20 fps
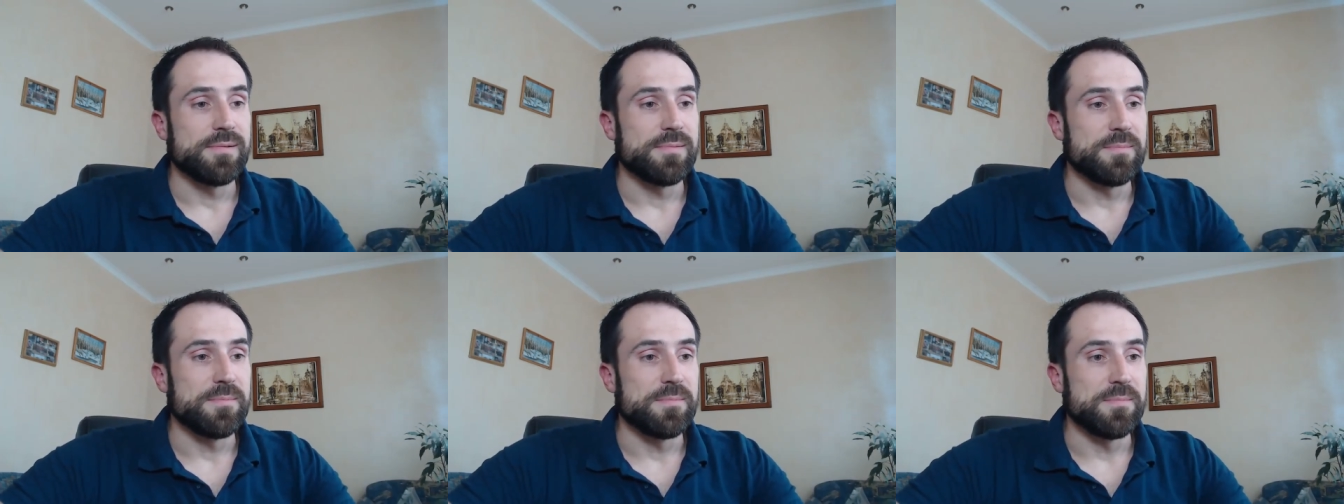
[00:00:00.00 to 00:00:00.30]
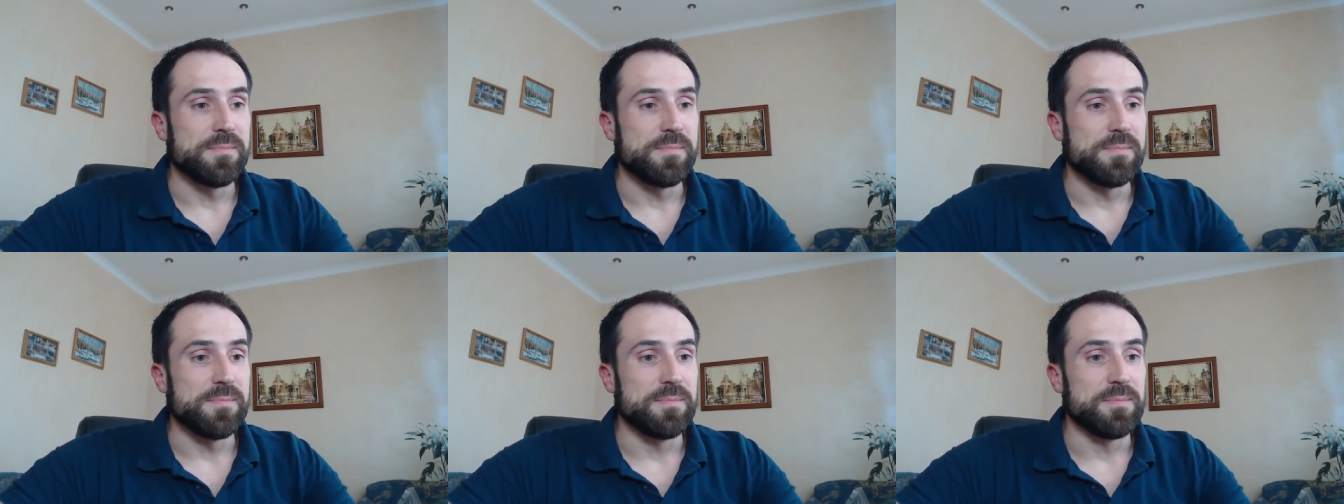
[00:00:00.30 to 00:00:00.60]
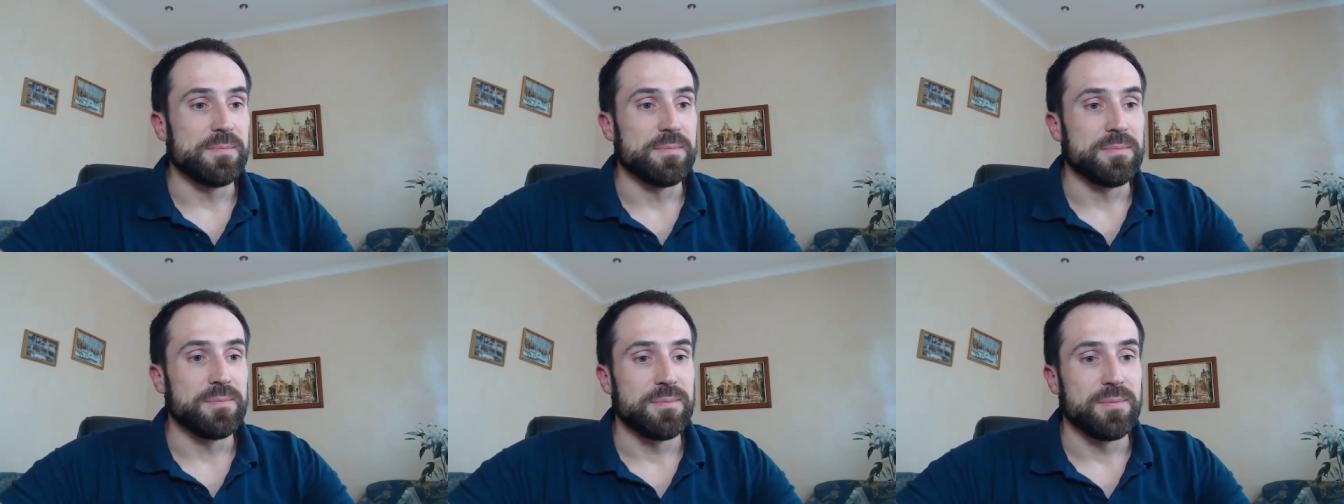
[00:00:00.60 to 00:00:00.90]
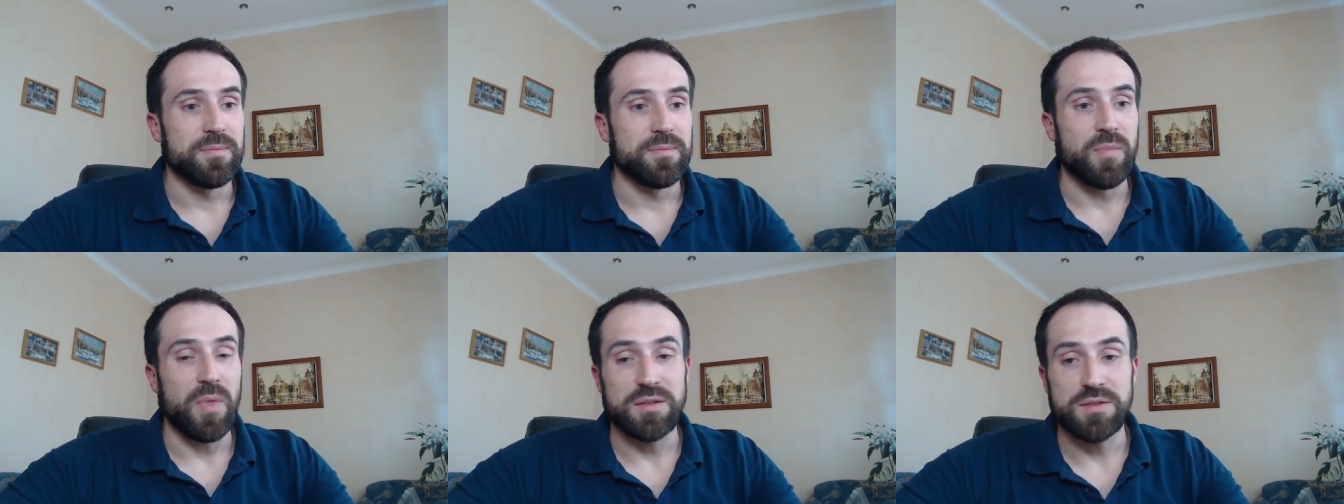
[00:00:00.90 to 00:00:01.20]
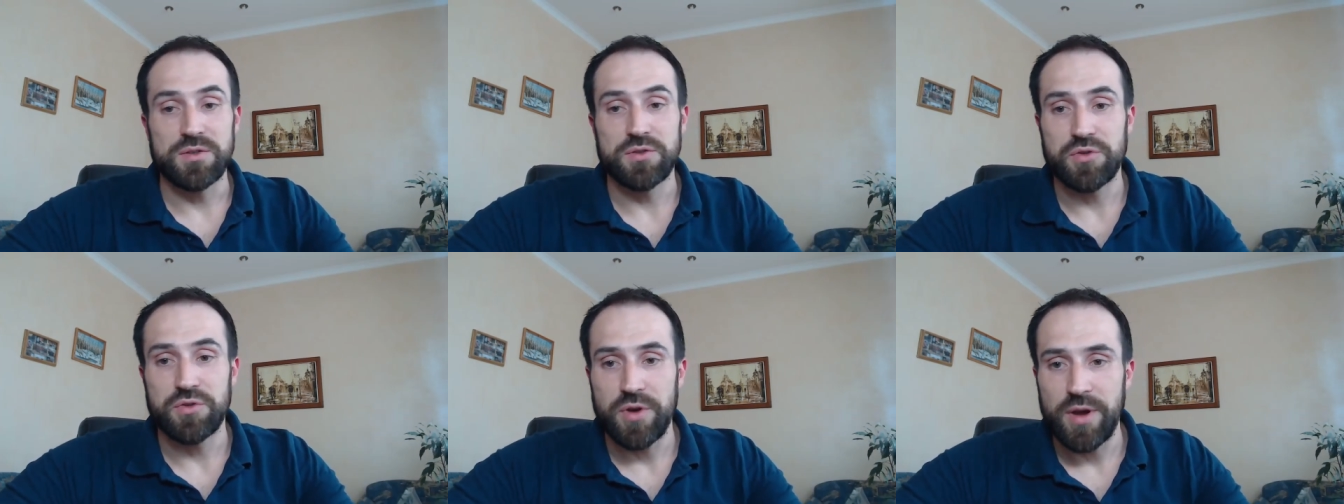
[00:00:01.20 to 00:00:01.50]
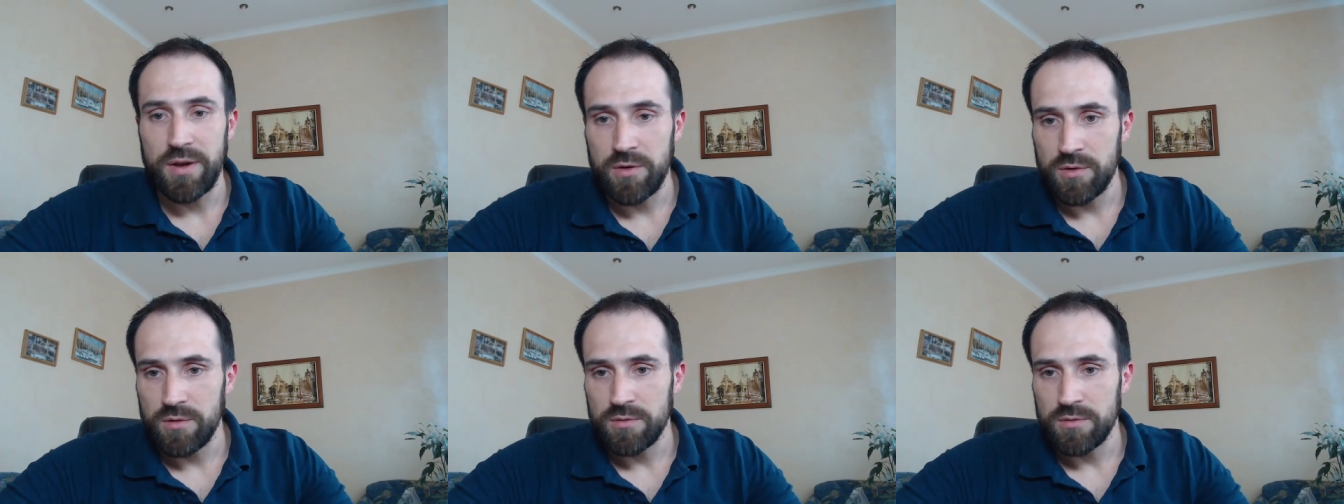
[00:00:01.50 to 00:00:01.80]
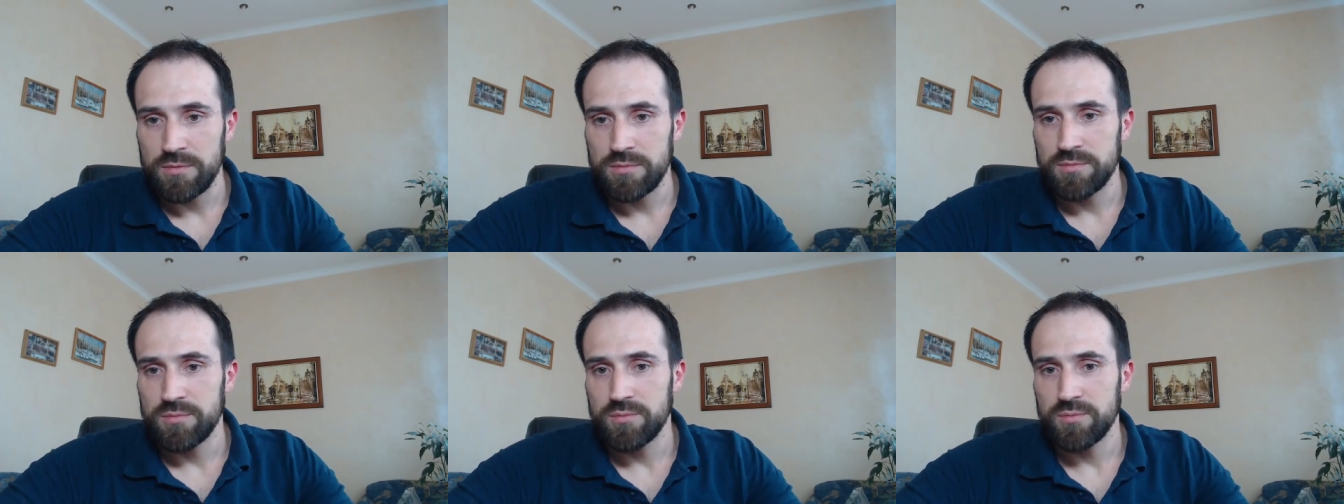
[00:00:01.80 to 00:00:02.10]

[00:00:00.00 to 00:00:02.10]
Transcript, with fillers: um, as a trainer.